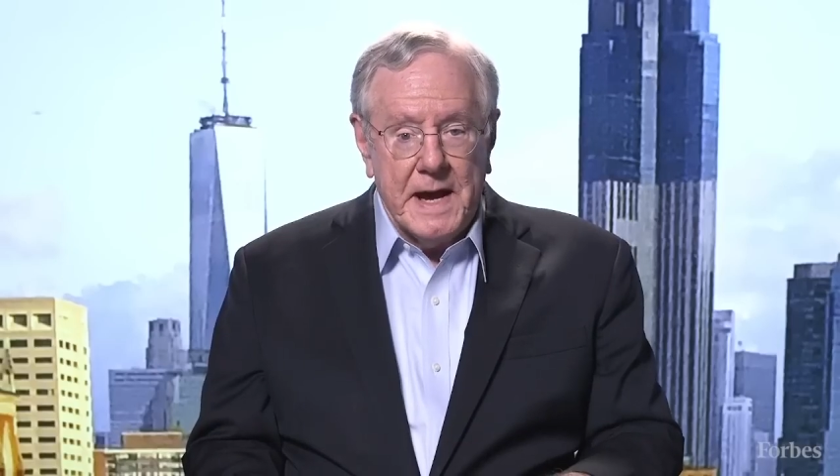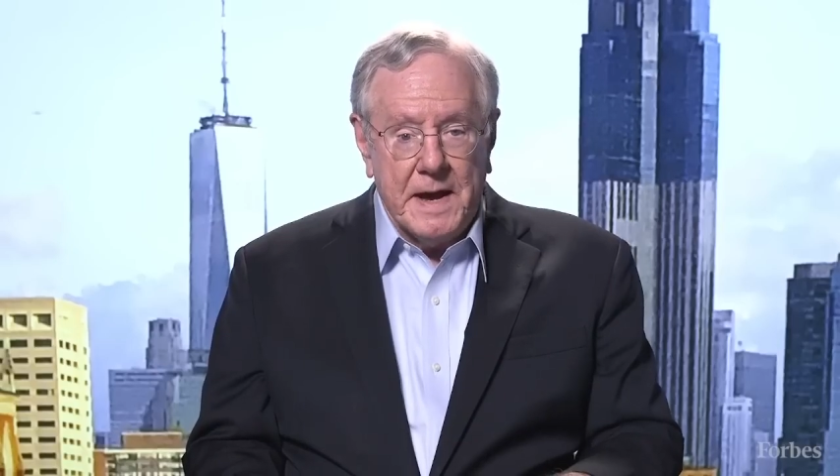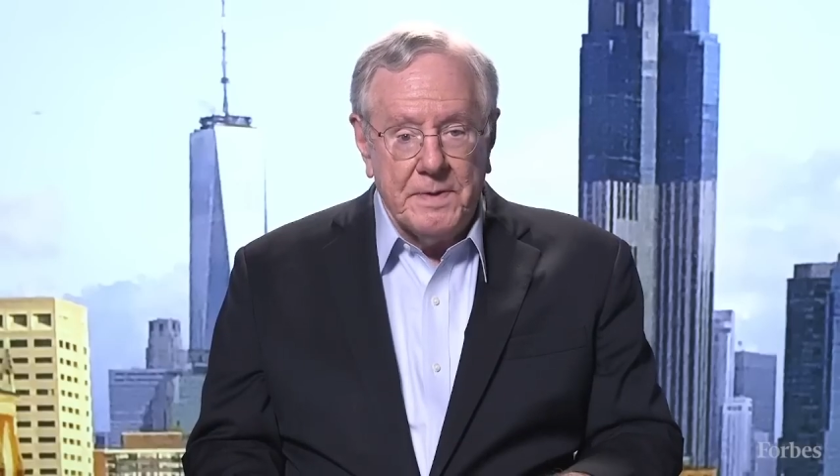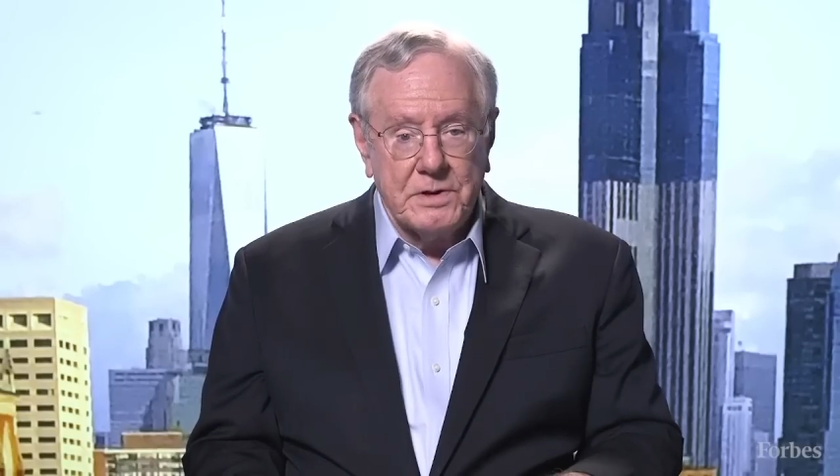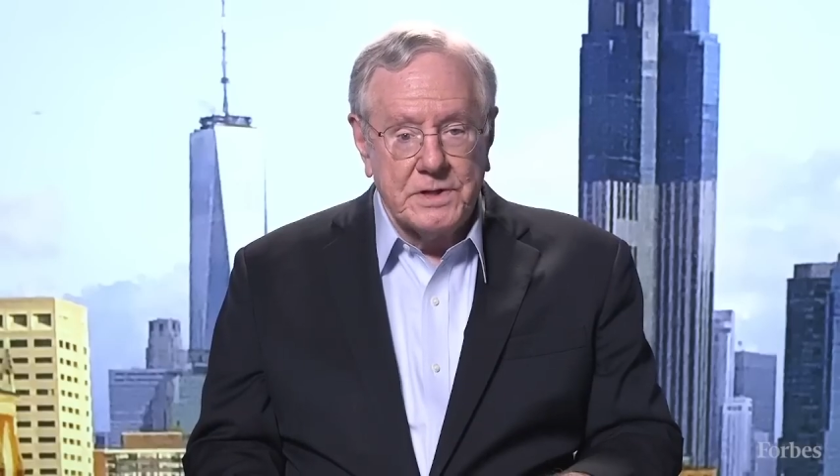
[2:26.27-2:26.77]

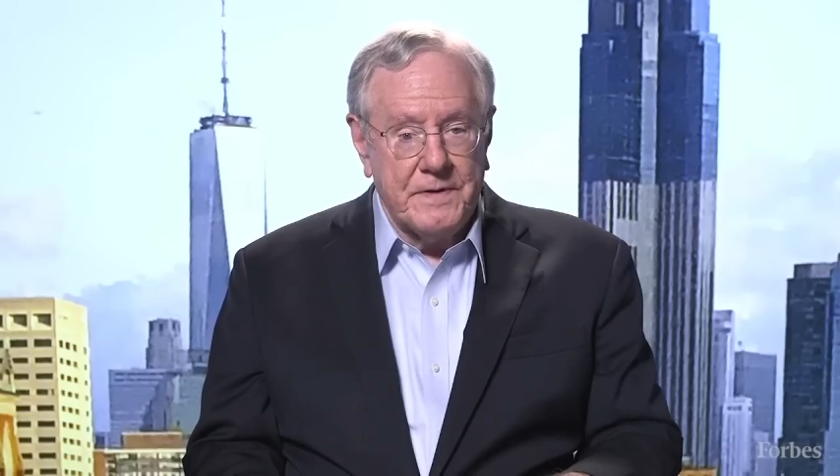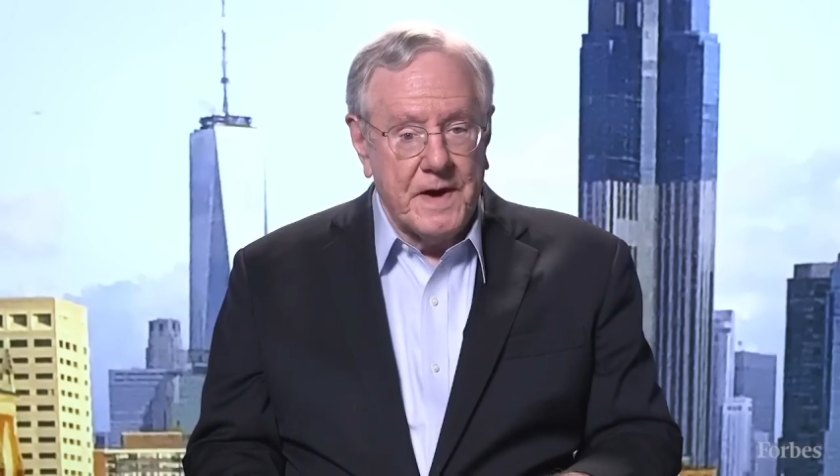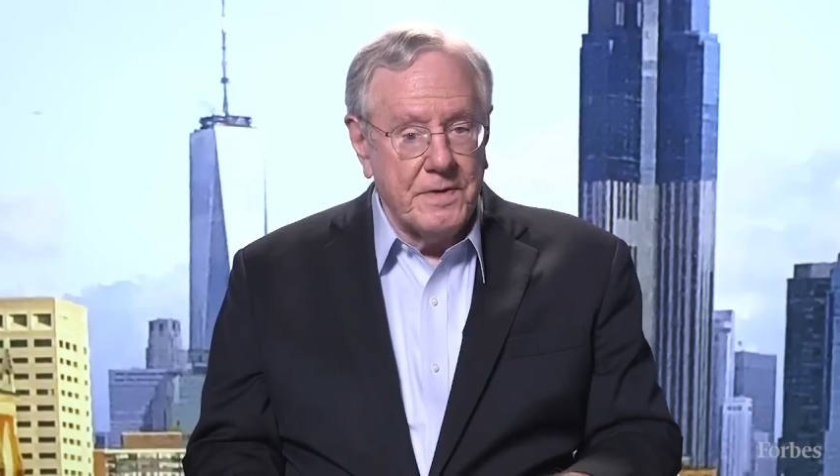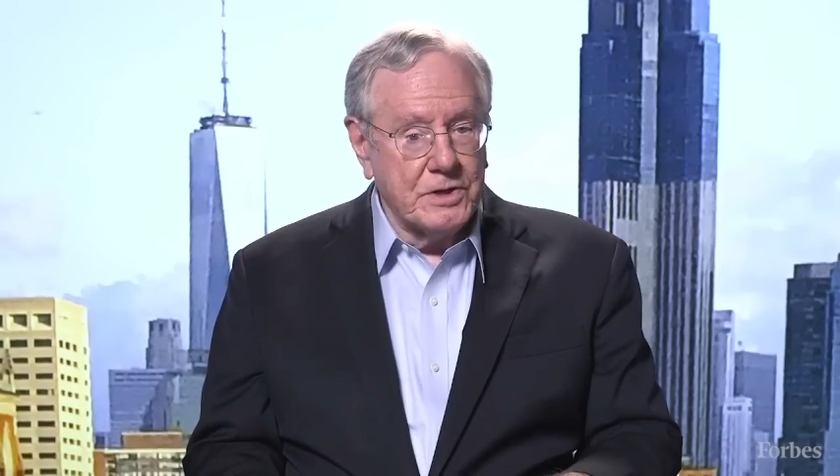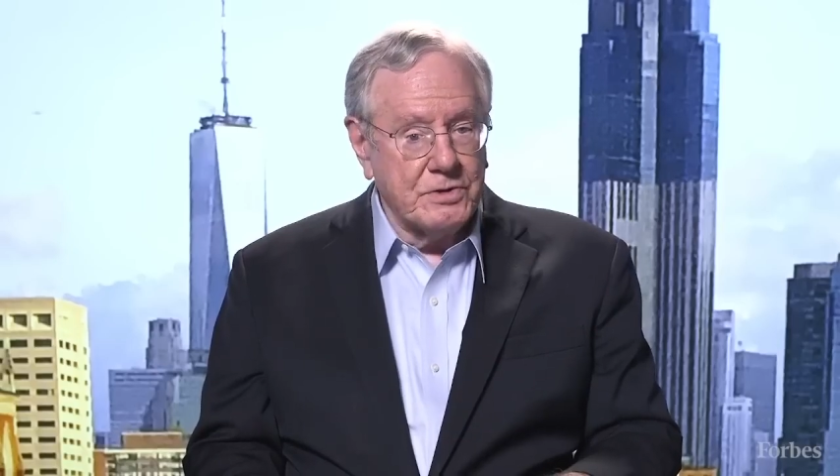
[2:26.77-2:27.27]
and those of
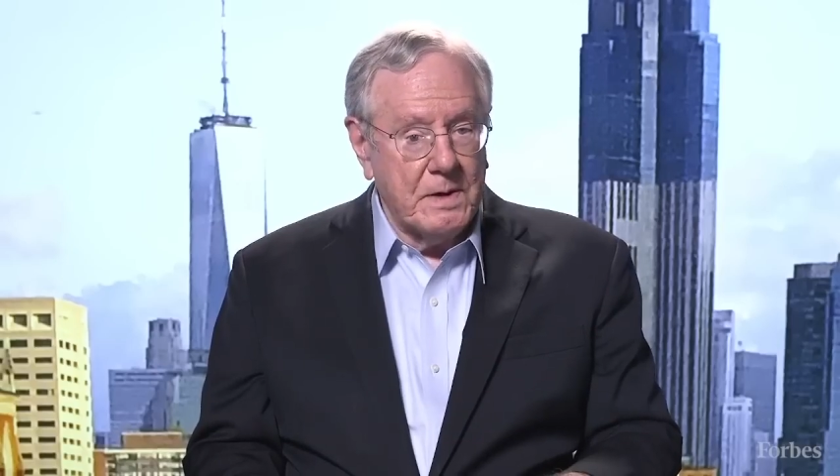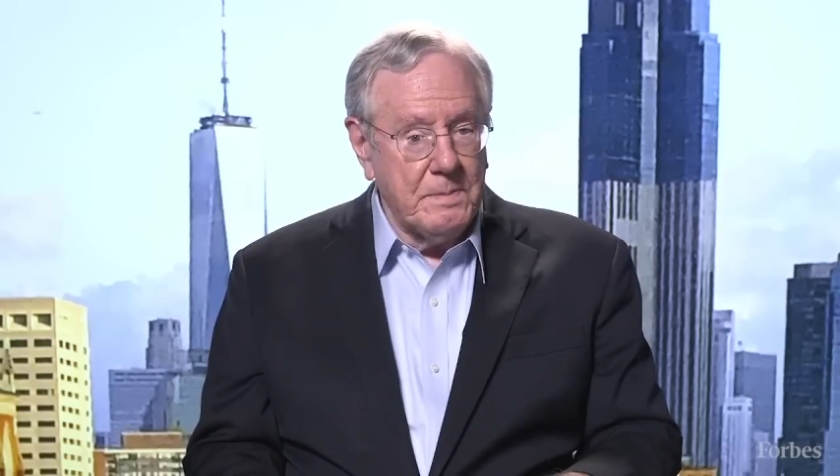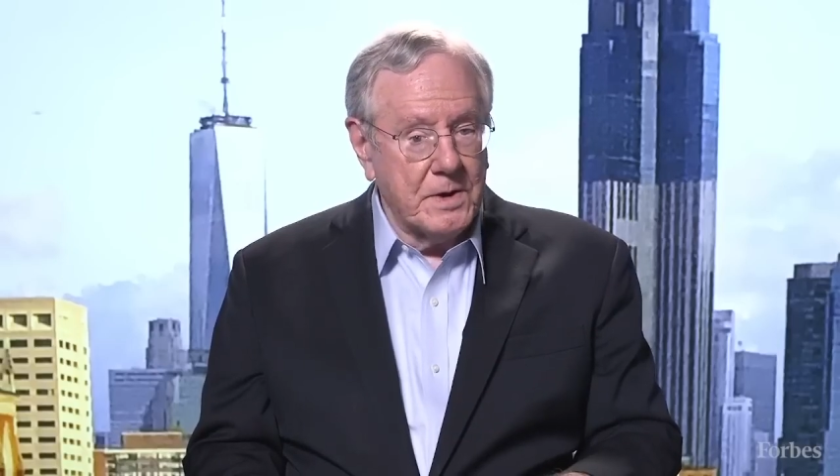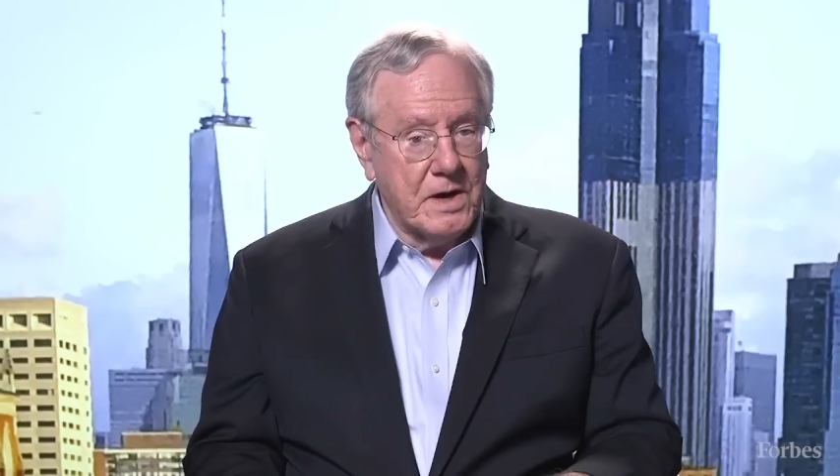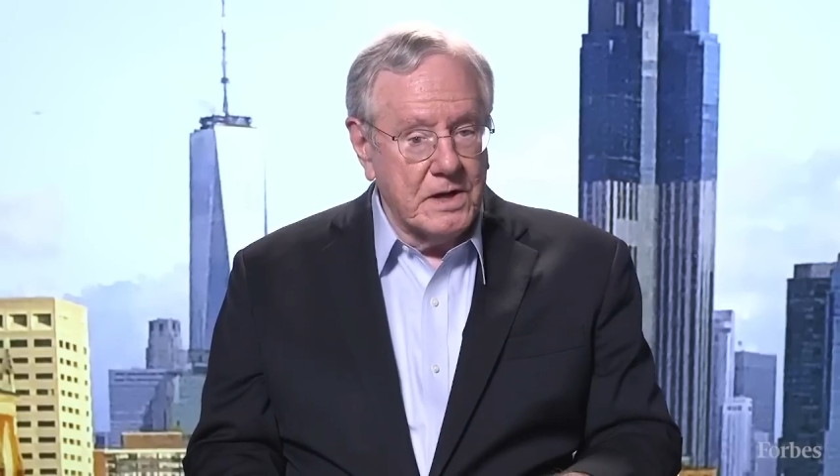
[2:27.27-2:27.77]
other
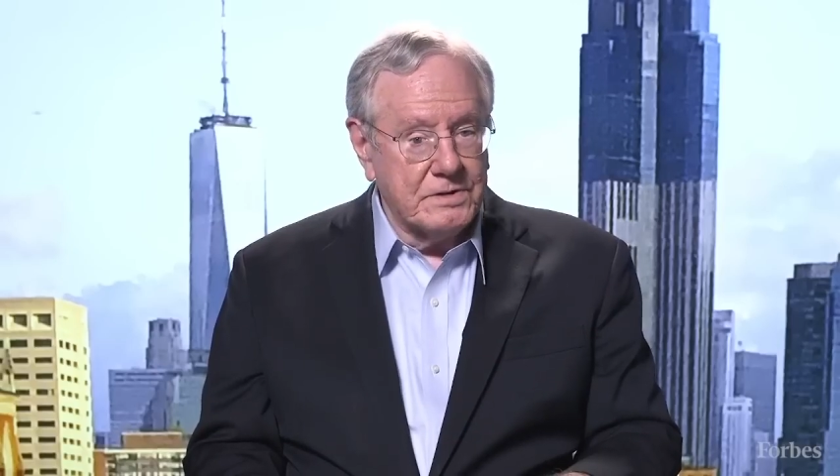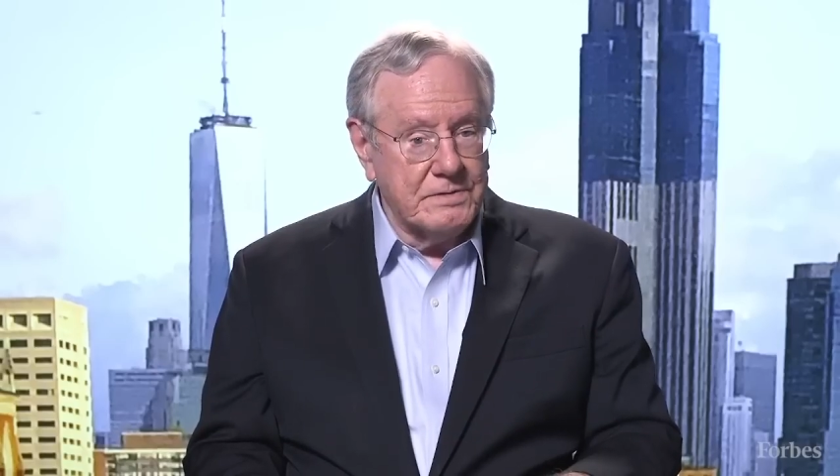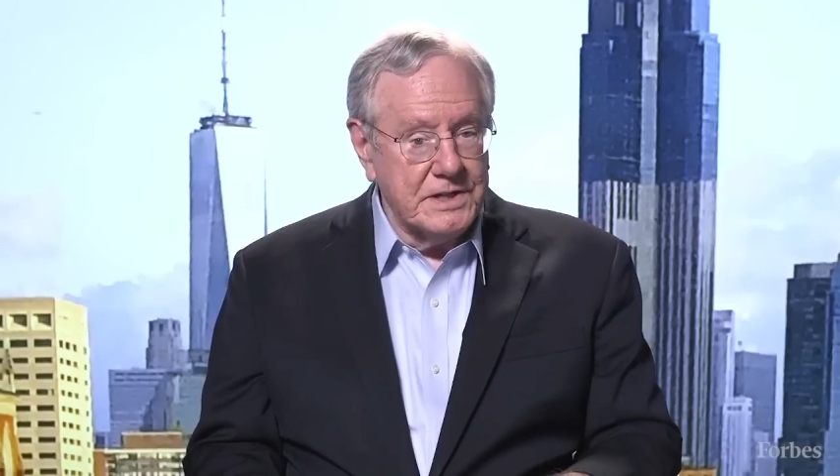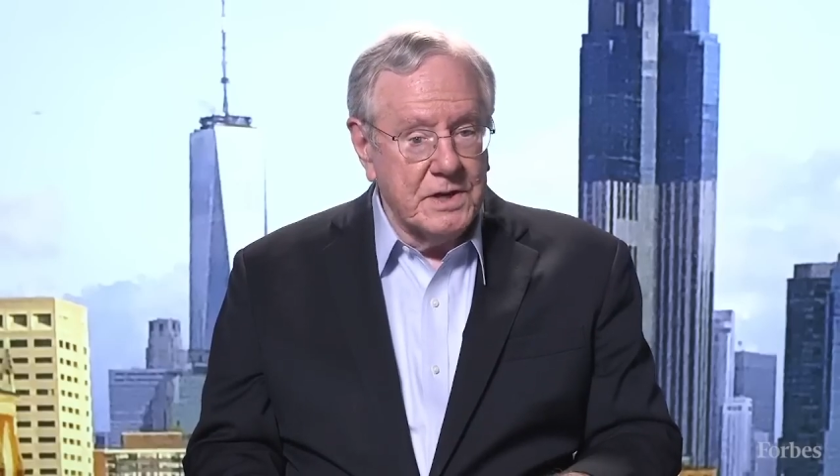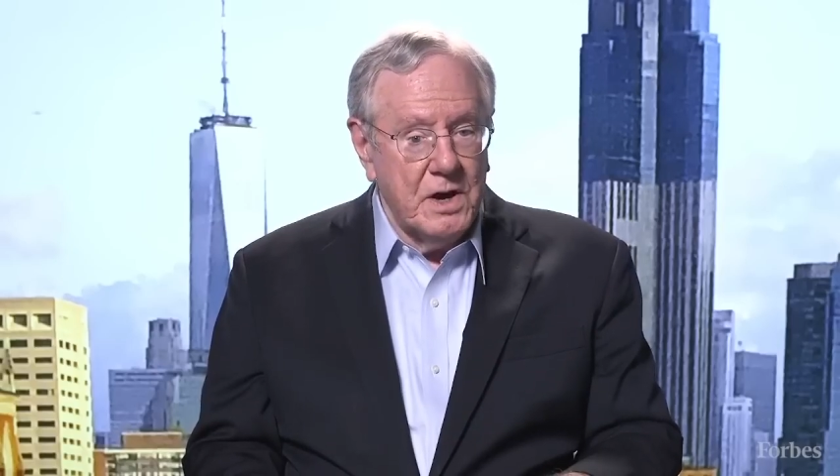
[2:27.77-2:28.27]
troubled
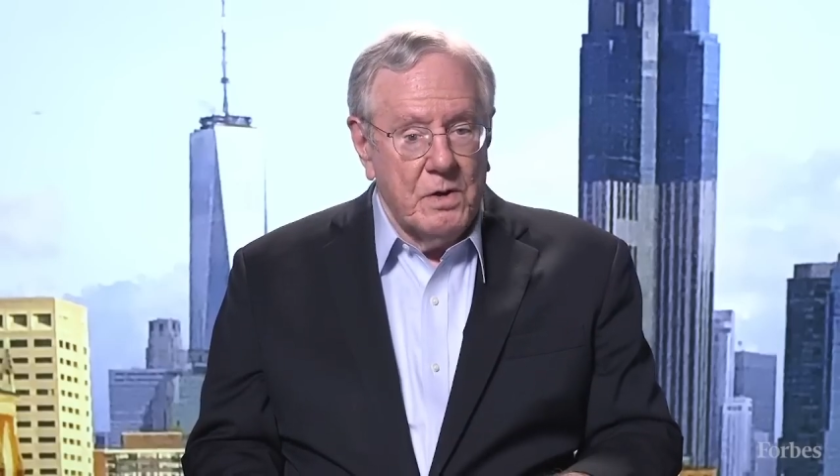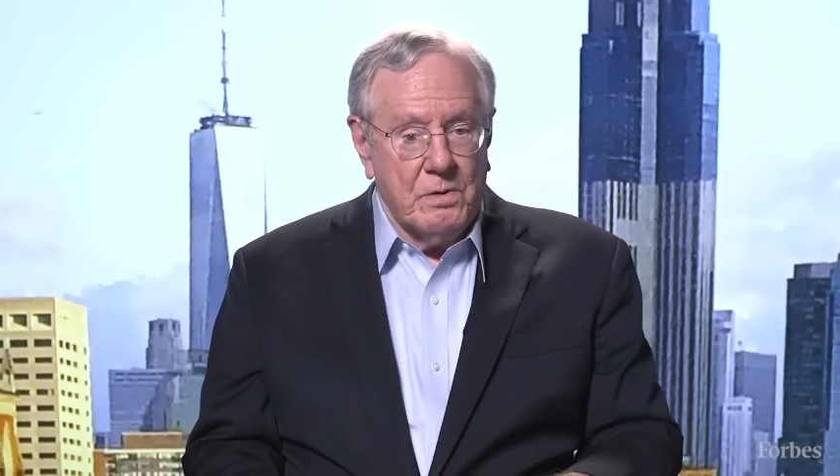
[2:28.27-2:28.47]
countries